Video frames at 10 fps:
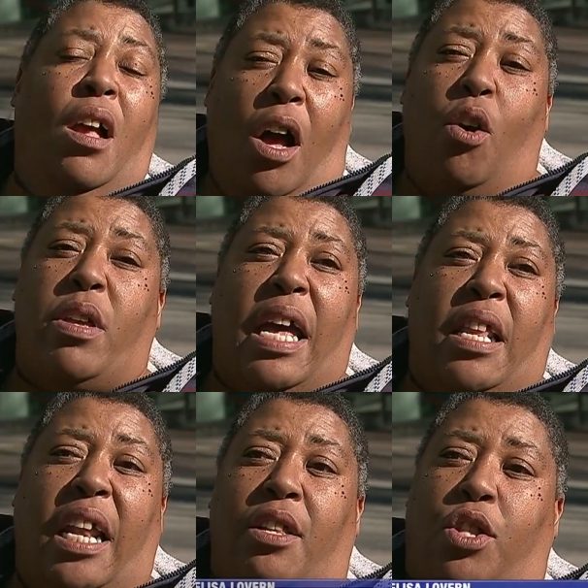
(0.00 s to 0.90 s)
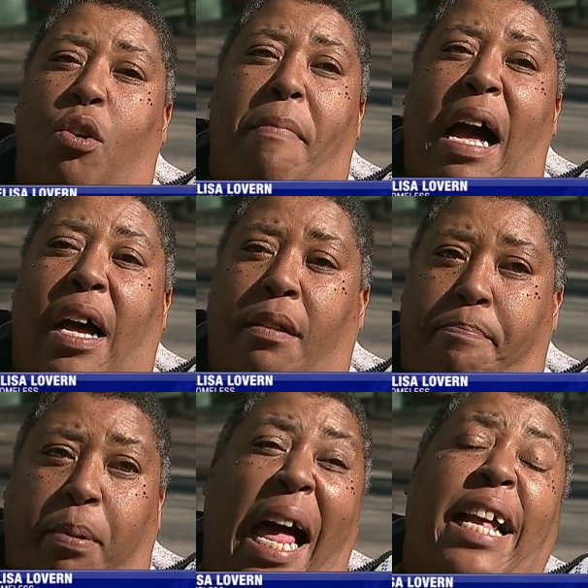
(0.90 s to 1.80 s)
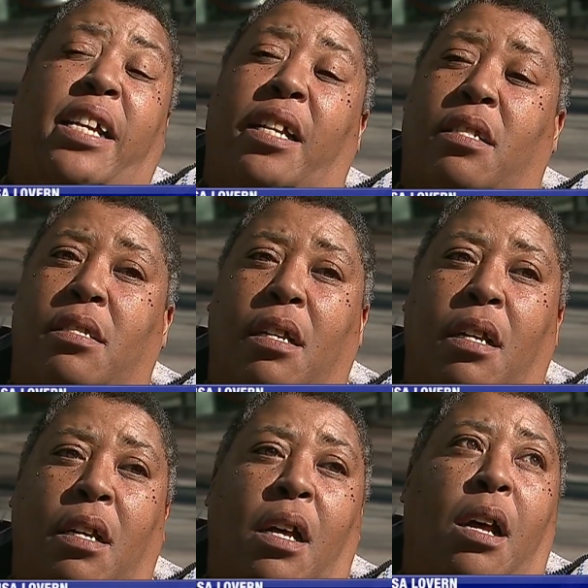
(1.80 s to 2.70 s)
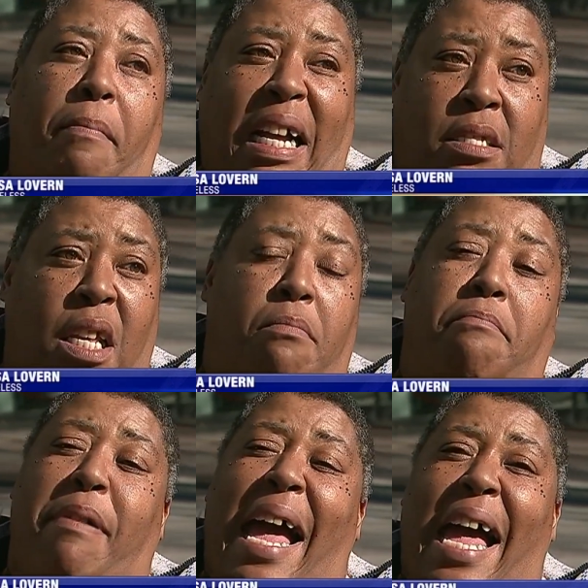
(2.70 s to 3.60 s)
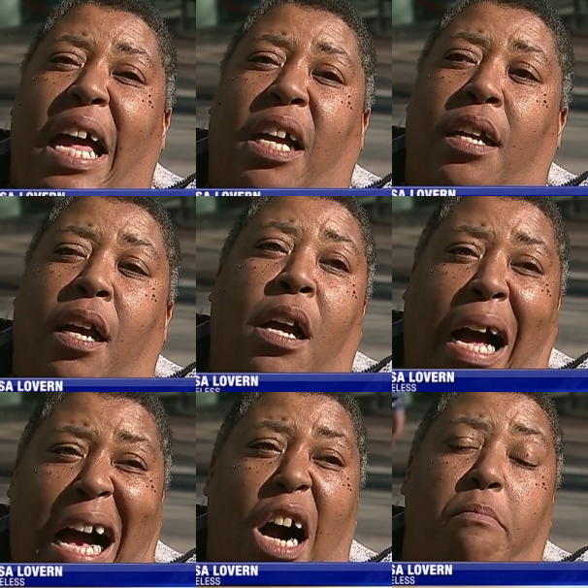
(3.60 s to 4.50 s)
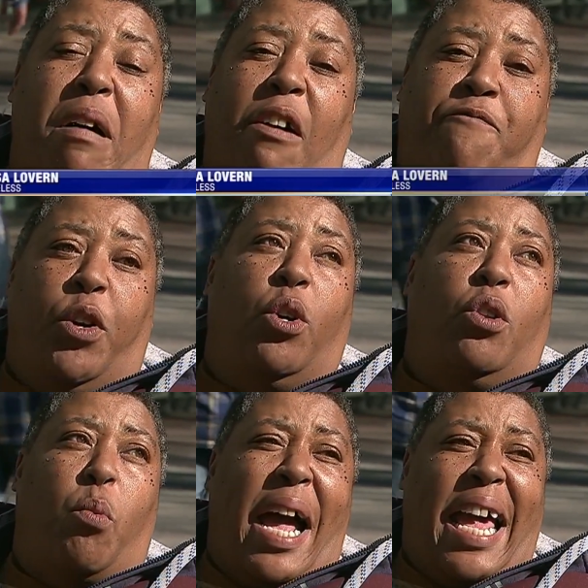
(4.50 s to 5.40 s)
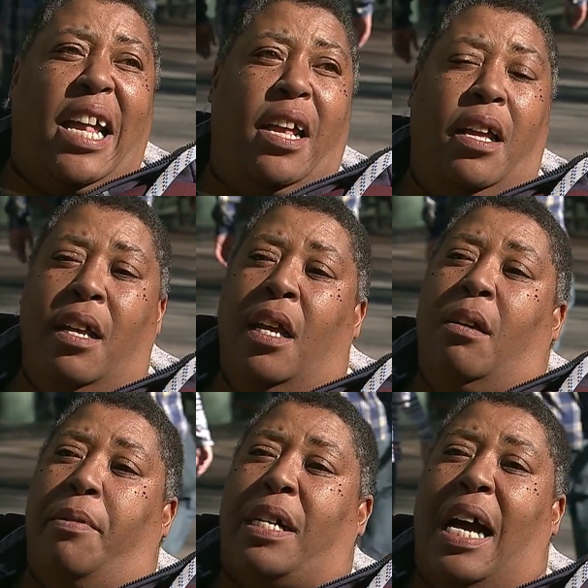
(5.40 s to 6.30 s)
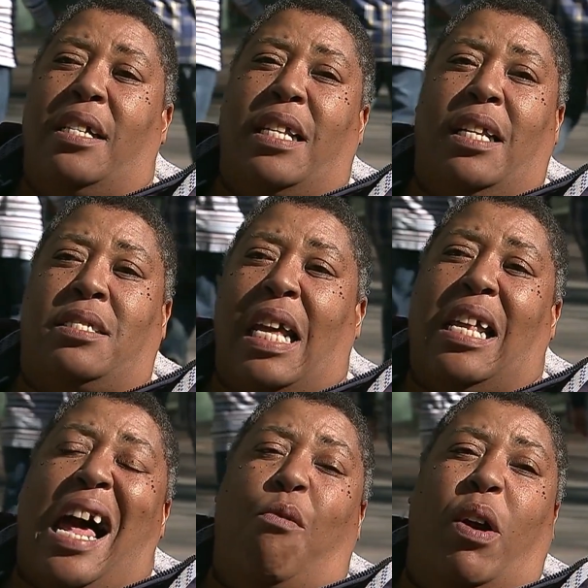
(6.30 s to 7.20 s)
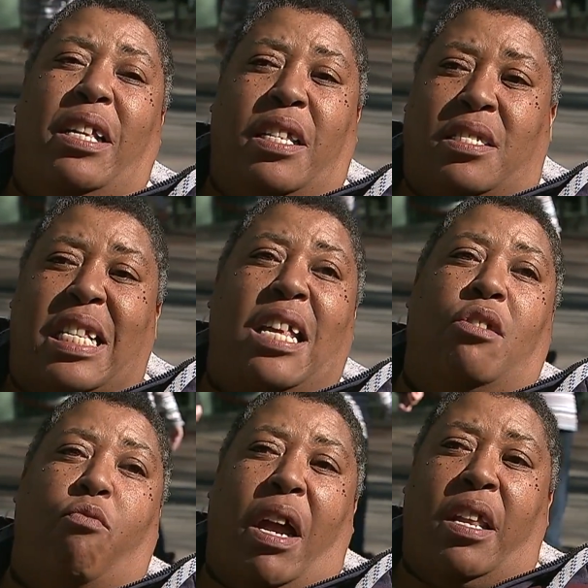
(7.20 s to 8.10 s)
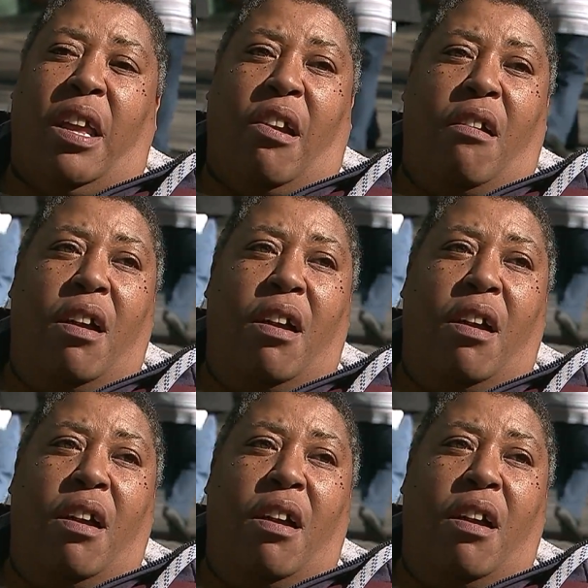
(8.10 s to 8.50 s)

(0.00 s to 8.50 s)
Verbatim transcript: Oh yeah, they done threw my blankets, my sleeping bag, all my food away because they said I wasn't sitting right here.